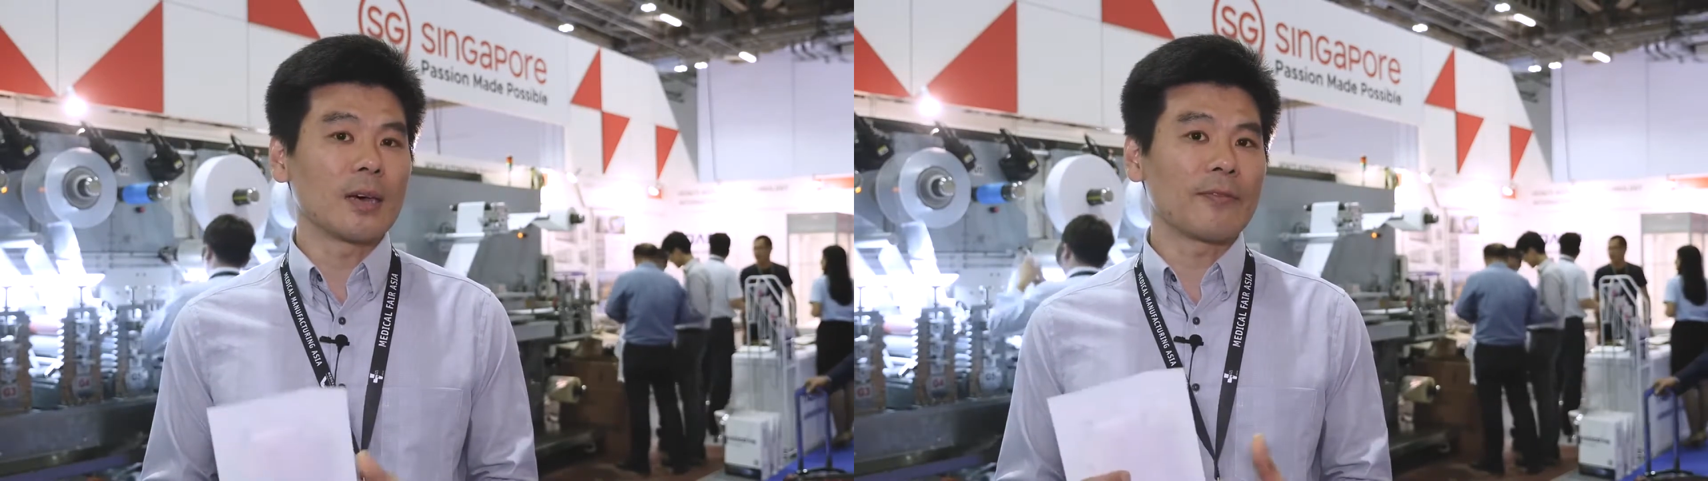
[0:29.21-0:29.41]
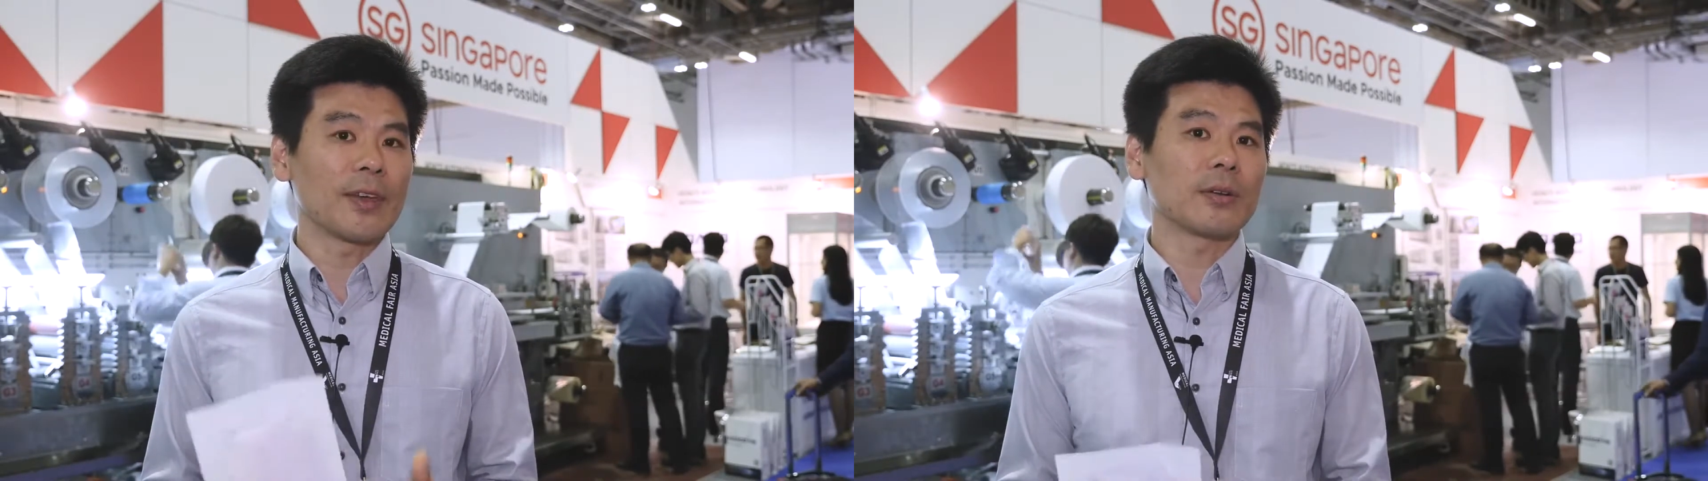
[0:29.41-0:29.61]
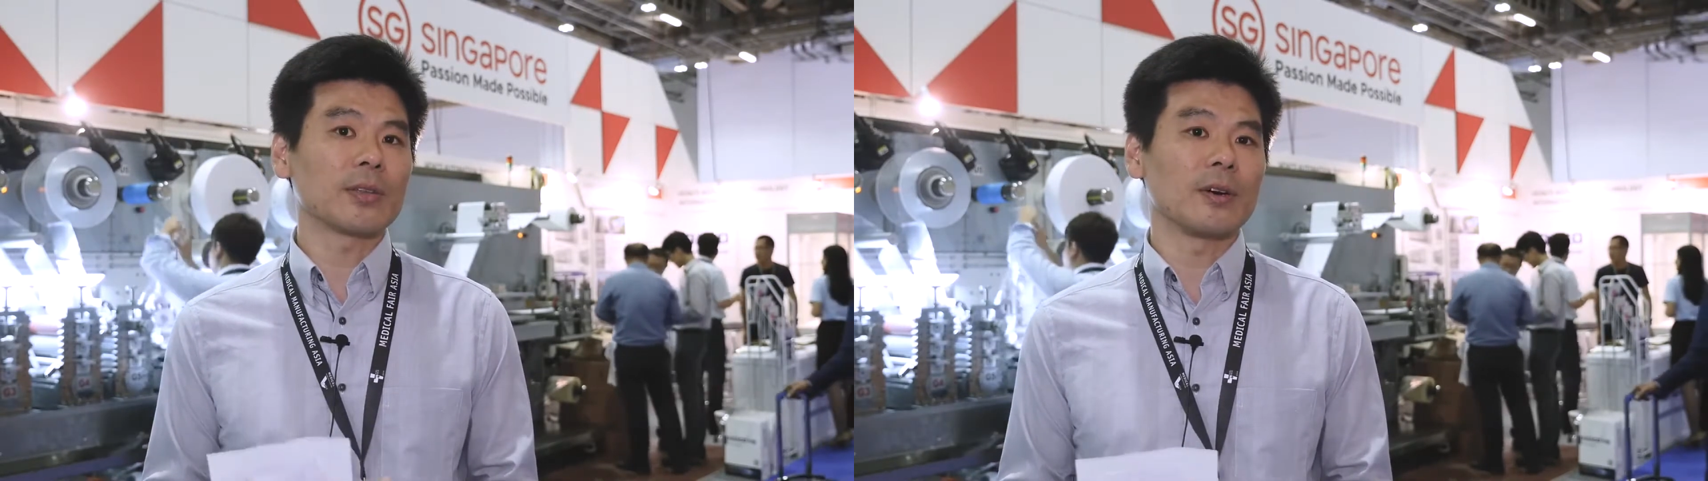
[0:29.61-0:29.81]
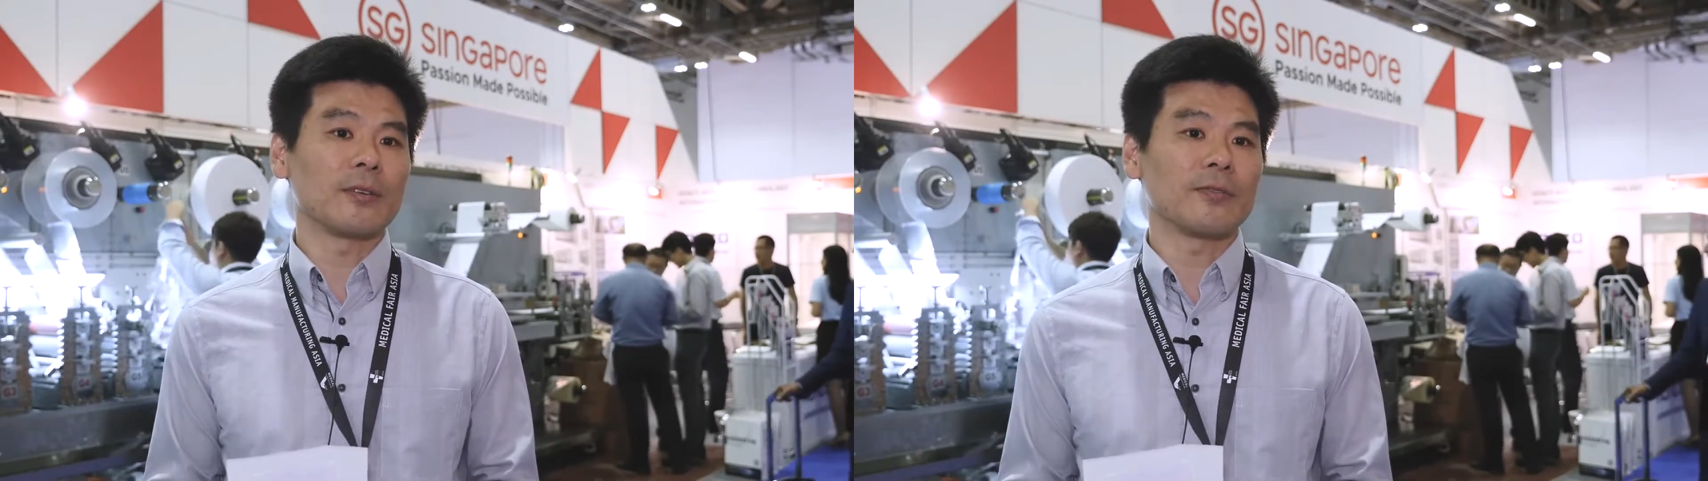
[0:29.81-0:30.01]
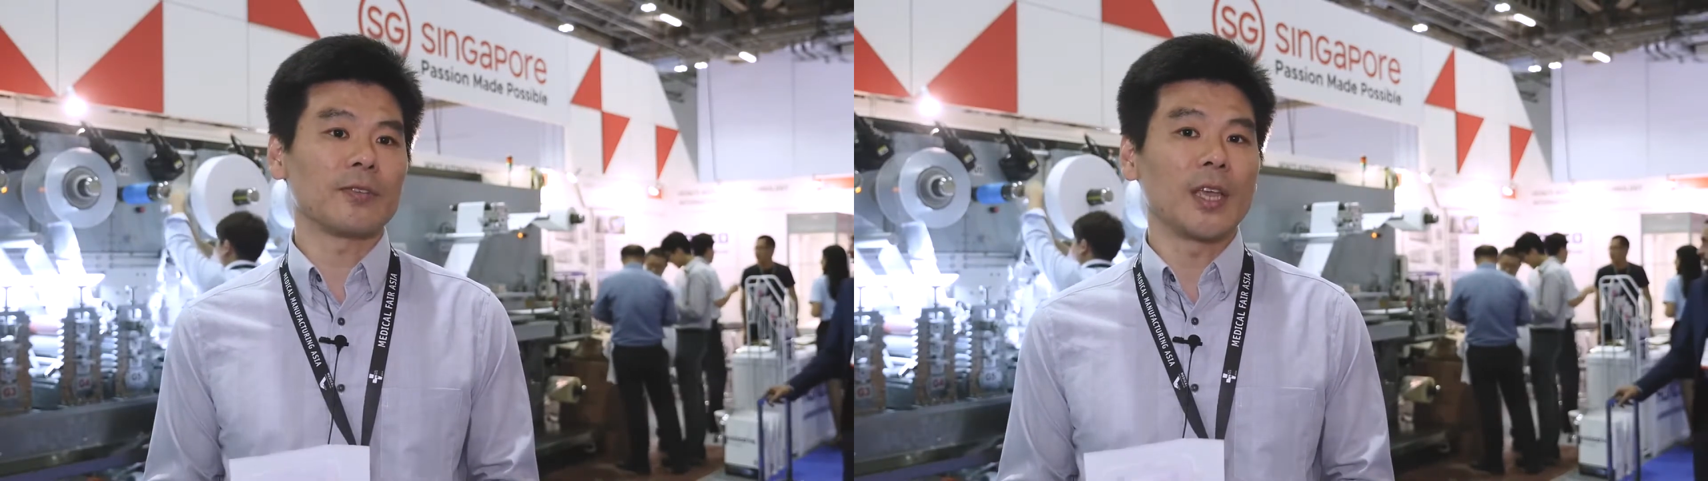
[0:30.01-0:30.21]
field
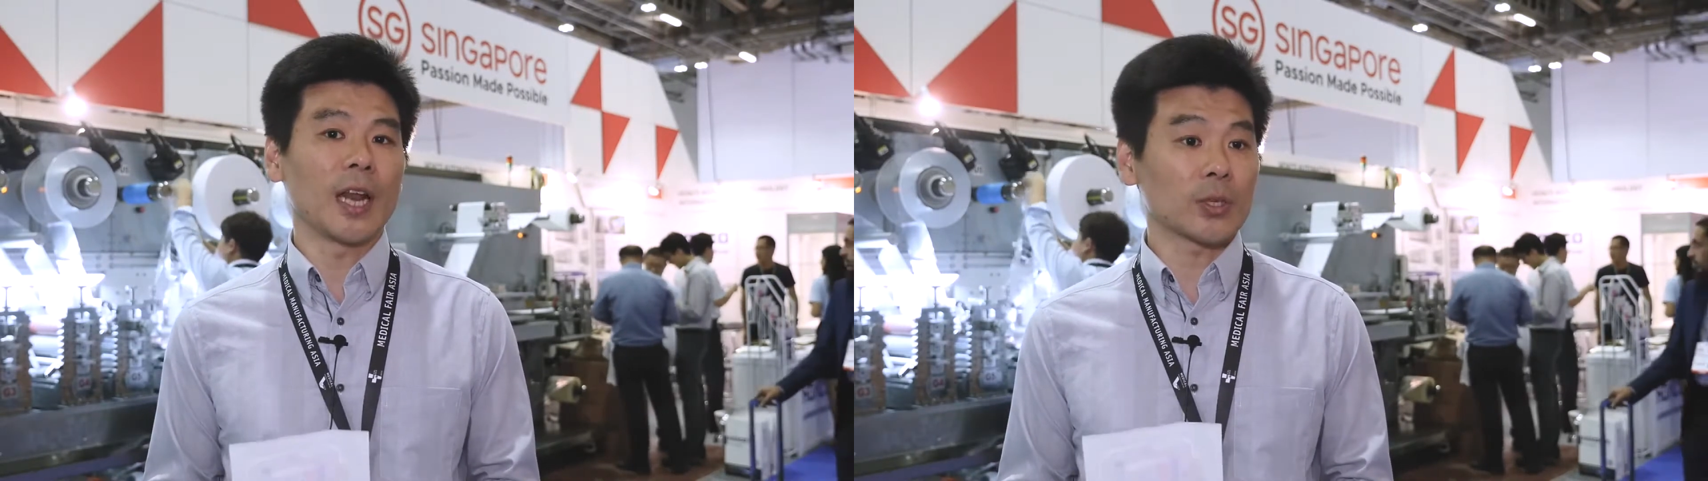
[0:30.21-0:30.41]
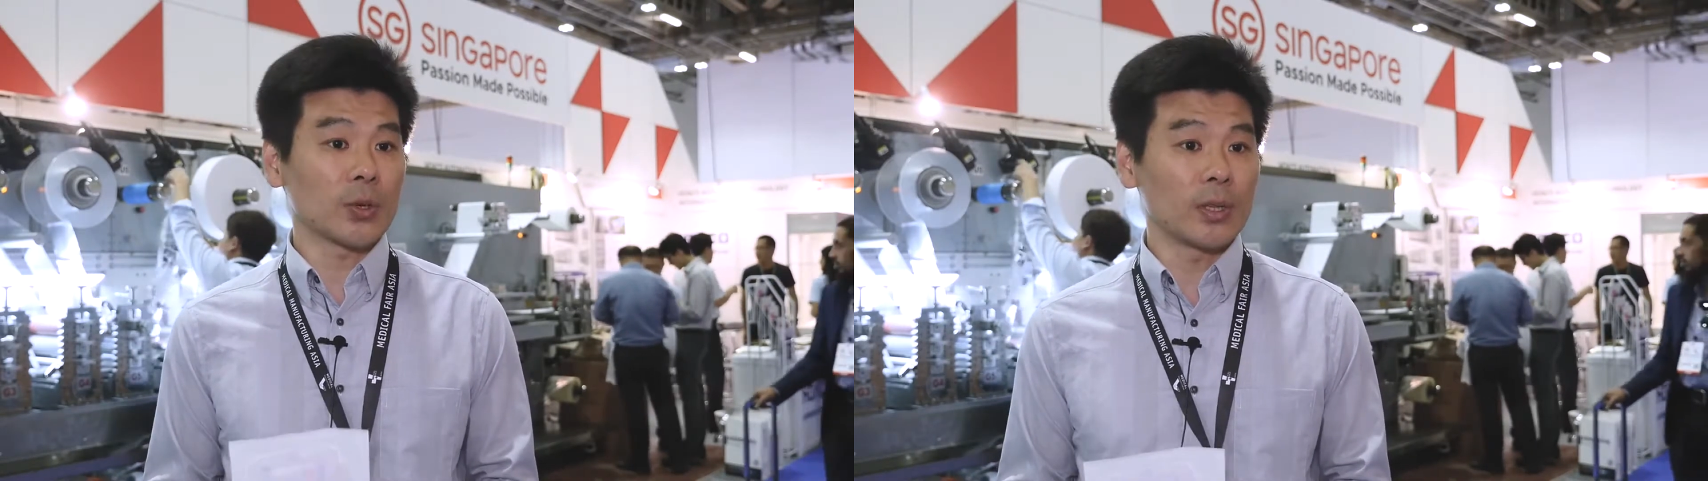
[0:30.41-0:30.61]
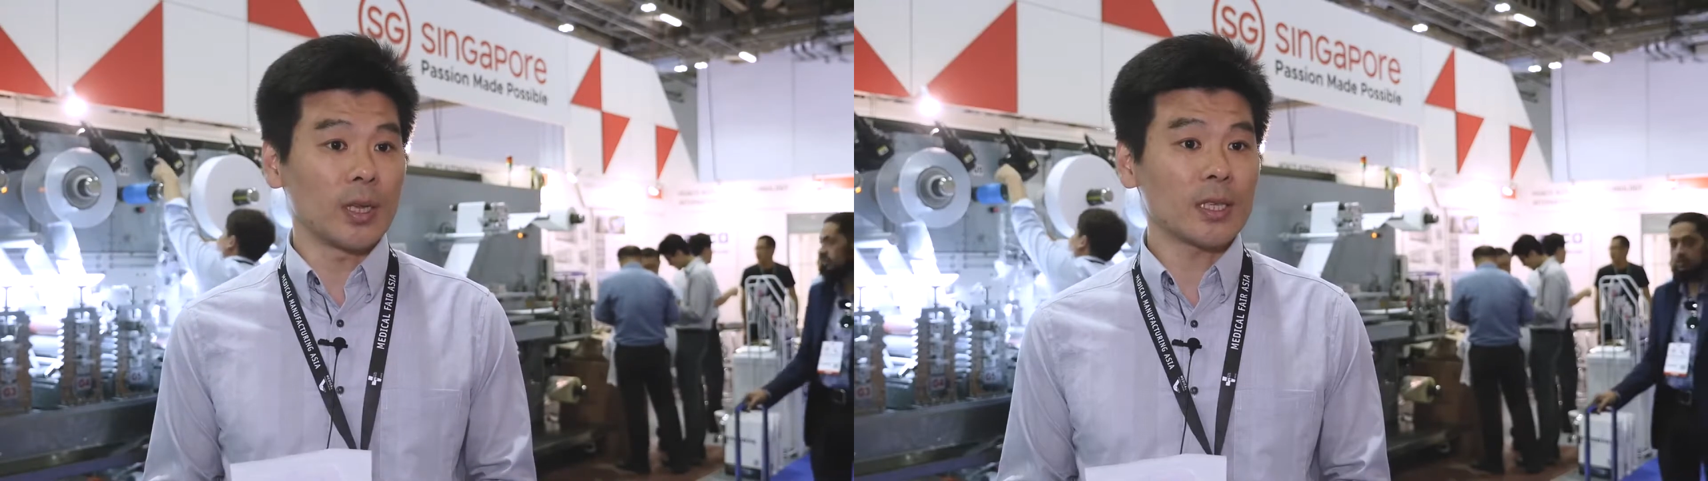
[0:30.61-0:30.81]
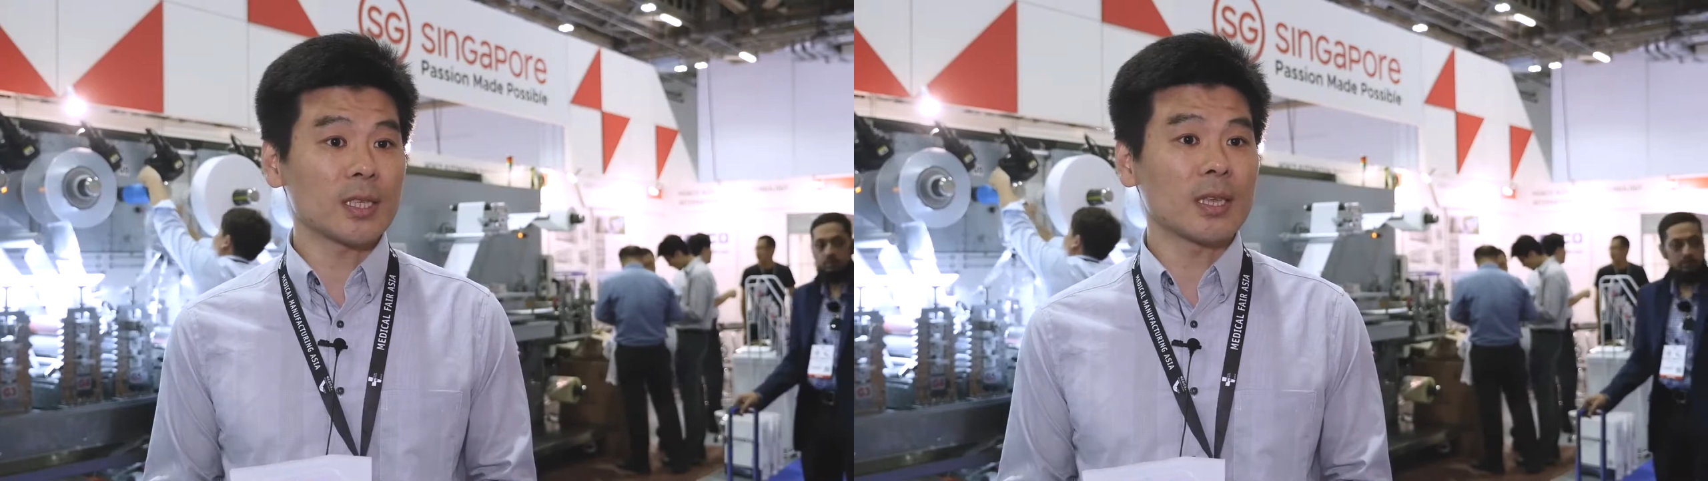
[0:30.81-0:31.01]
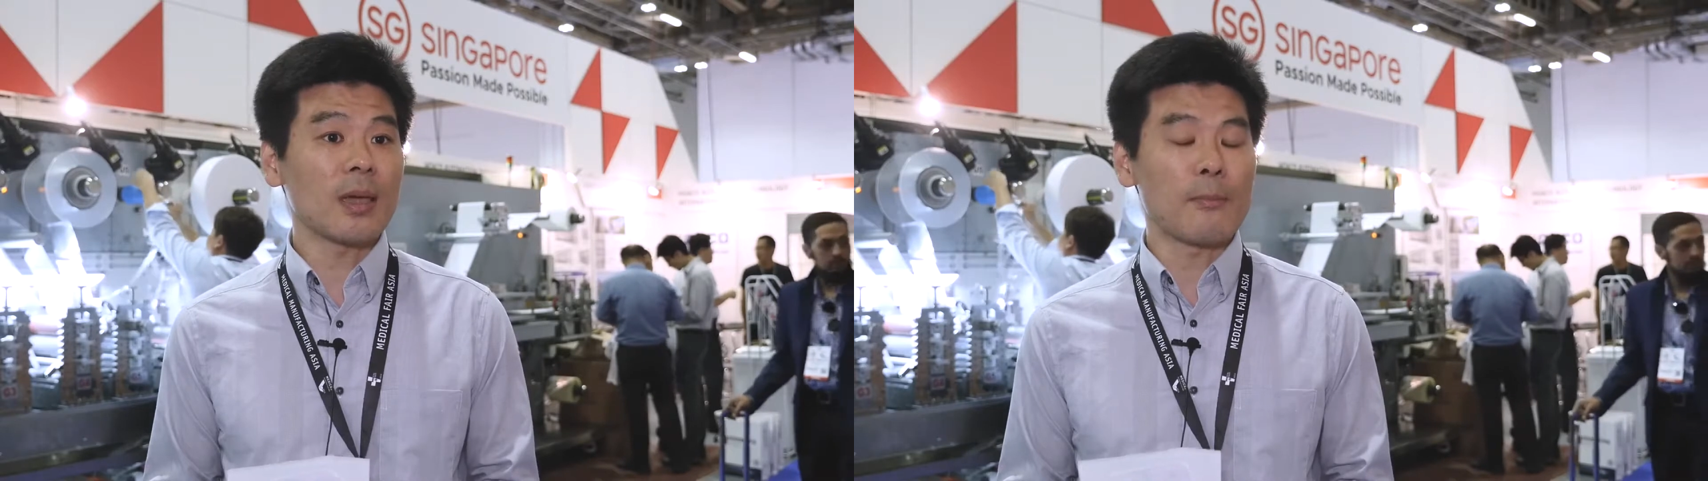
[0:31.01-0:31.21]
of electronics,